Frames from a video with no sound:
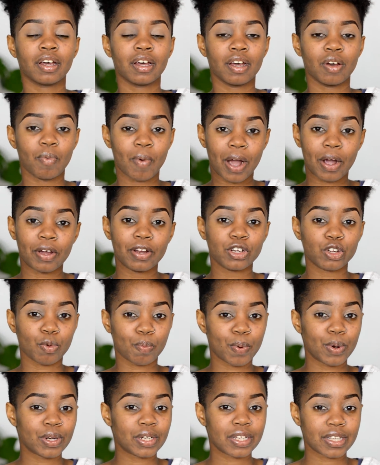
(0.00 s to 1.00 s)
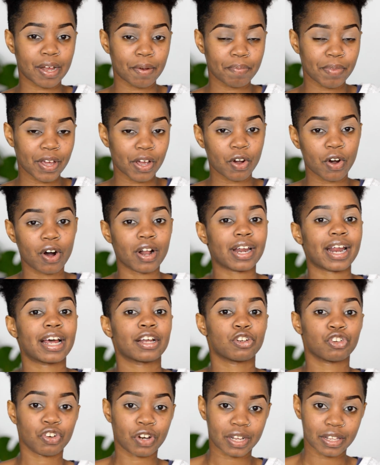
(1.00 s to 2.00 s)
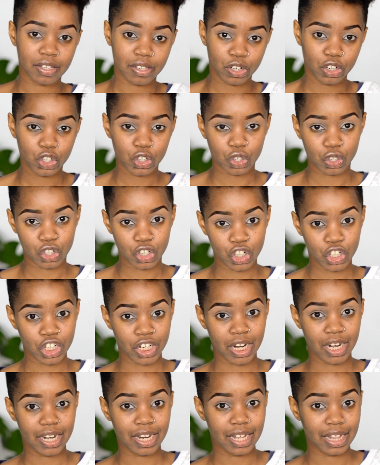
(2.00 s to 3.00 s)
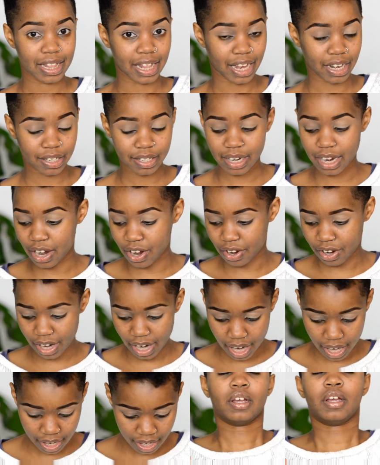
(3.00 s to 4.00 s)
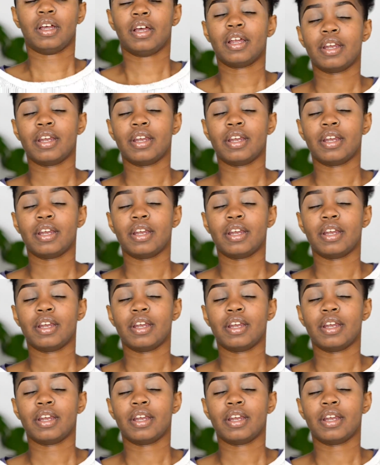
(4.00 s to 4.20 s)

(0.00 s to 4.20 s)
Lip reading: We're going to put something called a transition shade in that area.